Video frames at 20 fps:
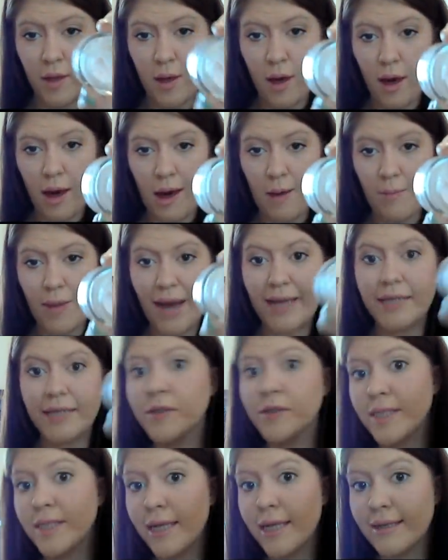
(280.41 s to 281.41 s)
I
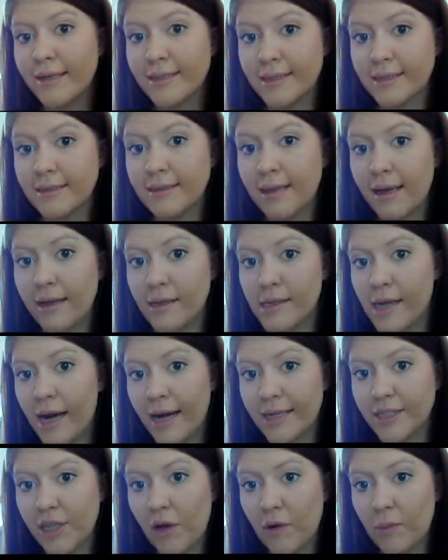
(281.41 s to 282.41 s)
use it as an
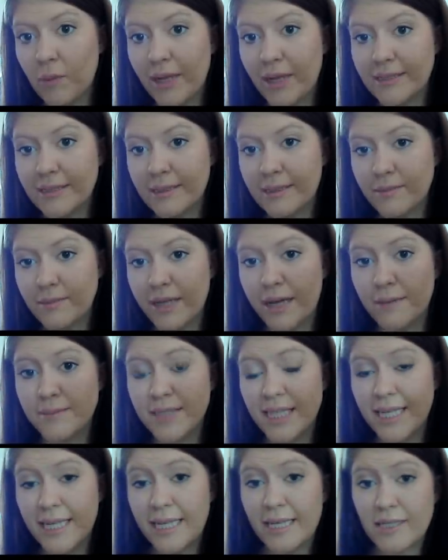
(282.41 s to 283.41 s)
eyeshadow base sometimes.
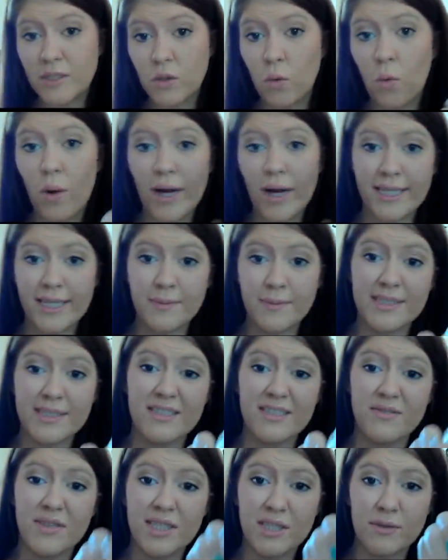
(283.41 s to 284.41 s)
It is quite
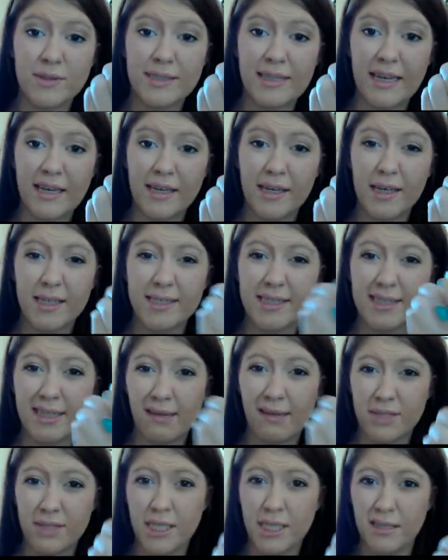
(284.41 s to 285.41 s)
expensive. This was like
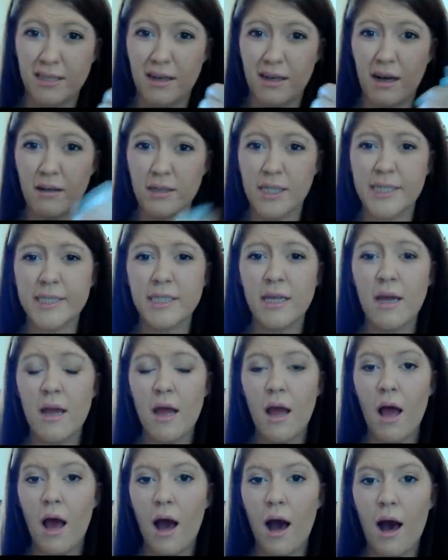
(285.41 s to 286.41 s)
$17.
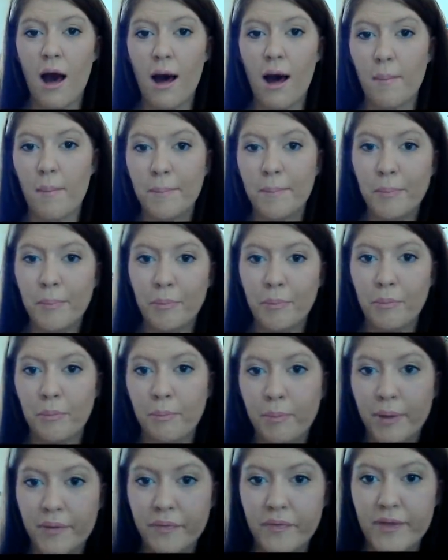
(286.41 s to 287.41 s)

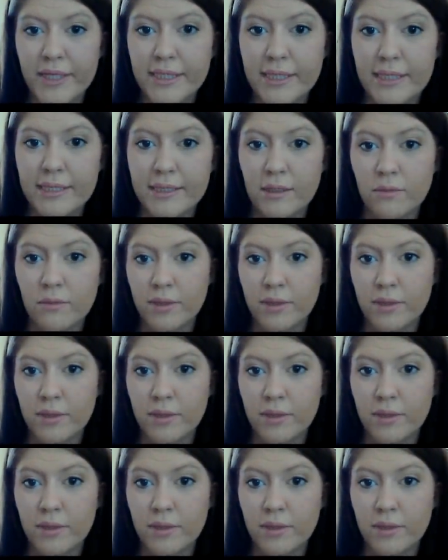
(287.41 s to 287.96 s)
But this is a